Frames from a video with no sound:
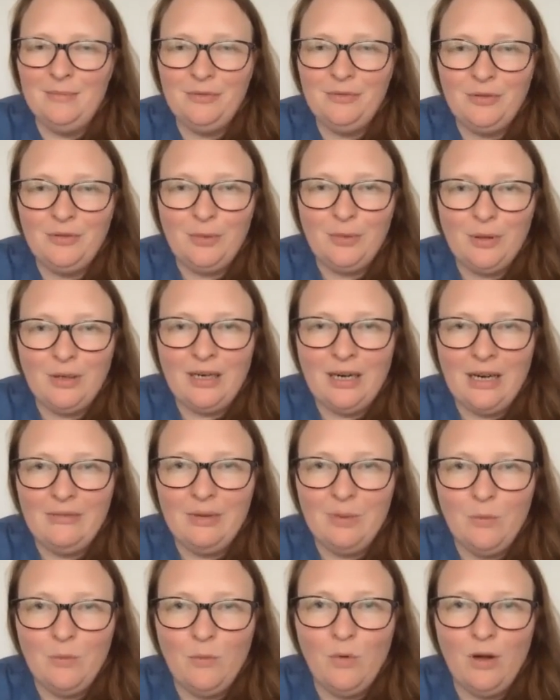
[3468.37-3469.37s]
for
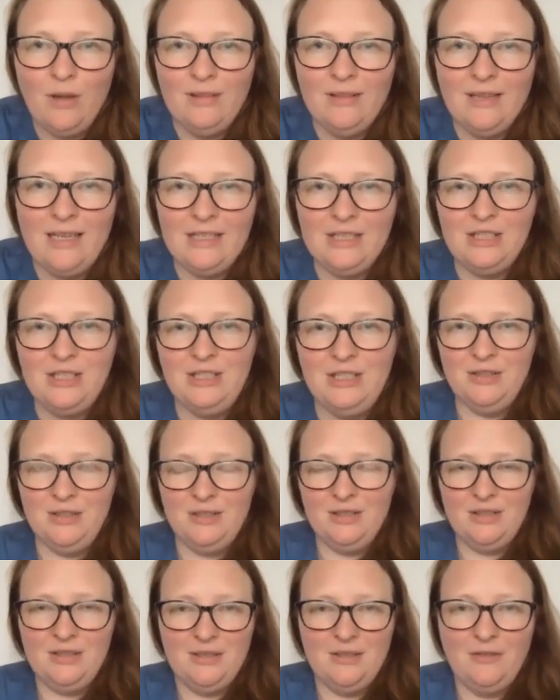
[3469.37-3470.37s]
having won last
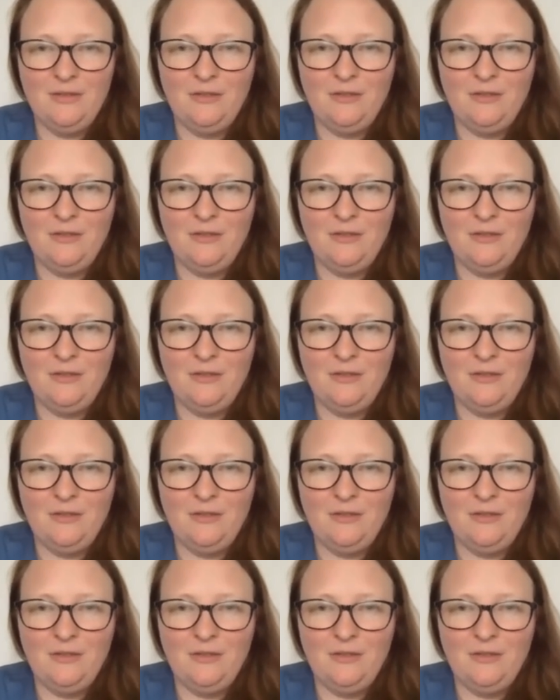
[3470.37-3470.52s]
year's